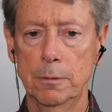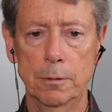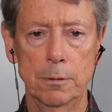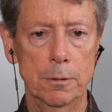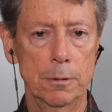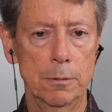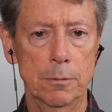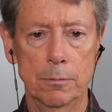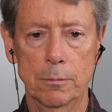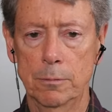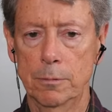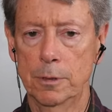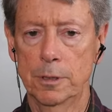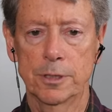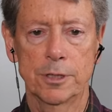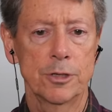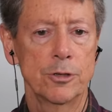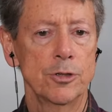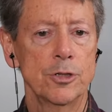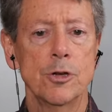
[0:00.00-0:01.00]

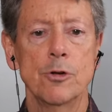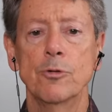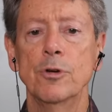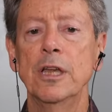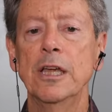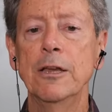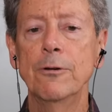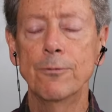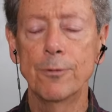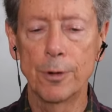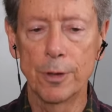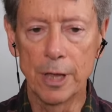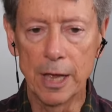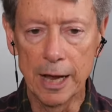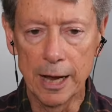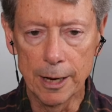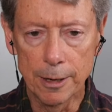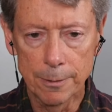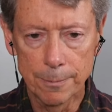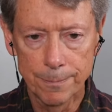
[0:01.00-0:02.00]
There's no need for
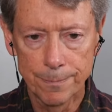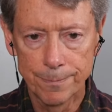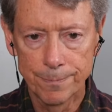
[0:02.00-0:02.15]
that.